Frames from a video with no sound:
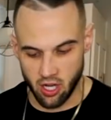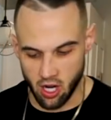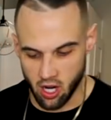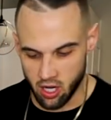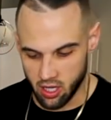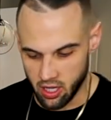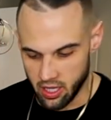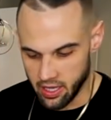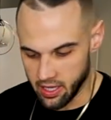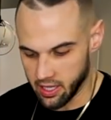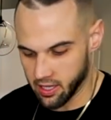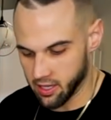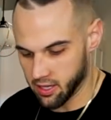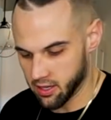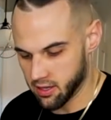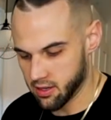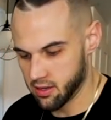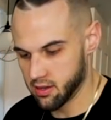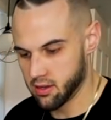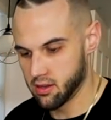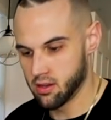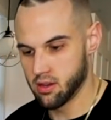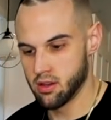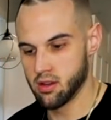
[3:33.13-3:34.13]
garlic.
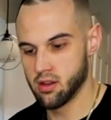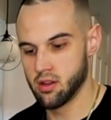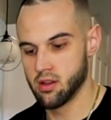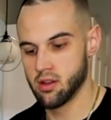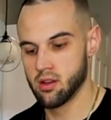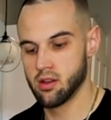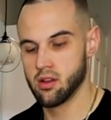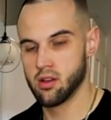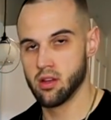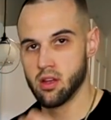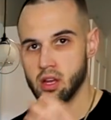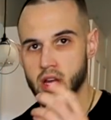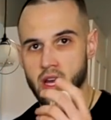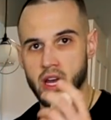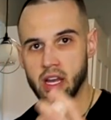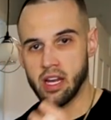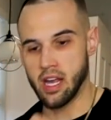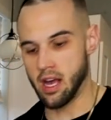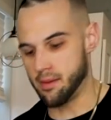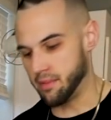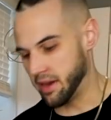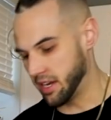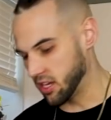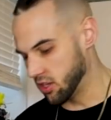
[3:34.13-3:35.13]

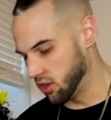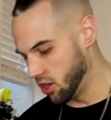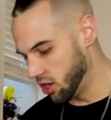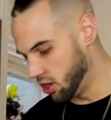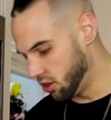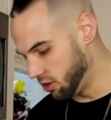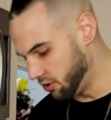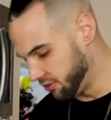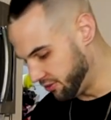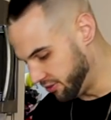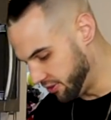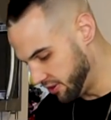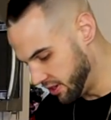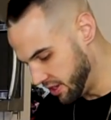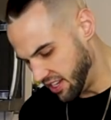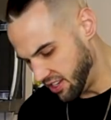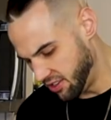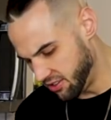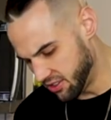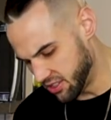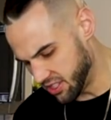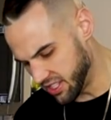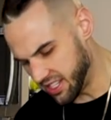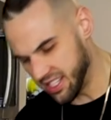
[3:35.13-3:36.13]
Got my clove.
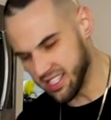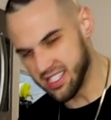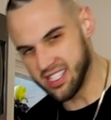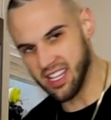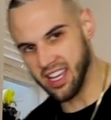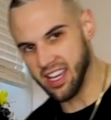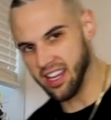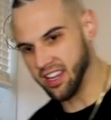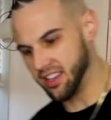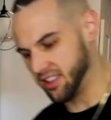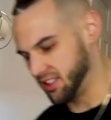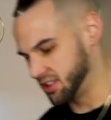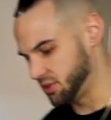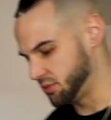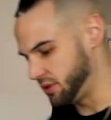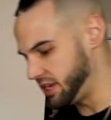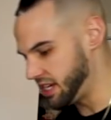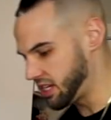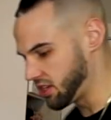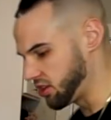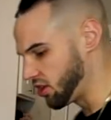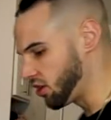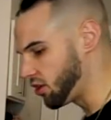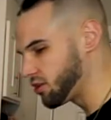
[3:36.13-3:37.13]
Usually it's like
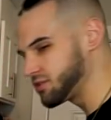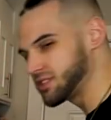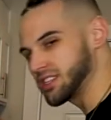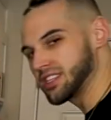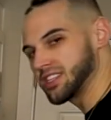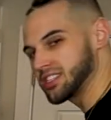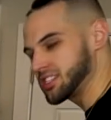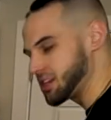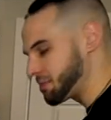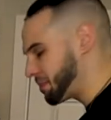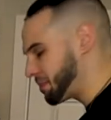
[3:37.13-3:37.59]
3 cloves. It just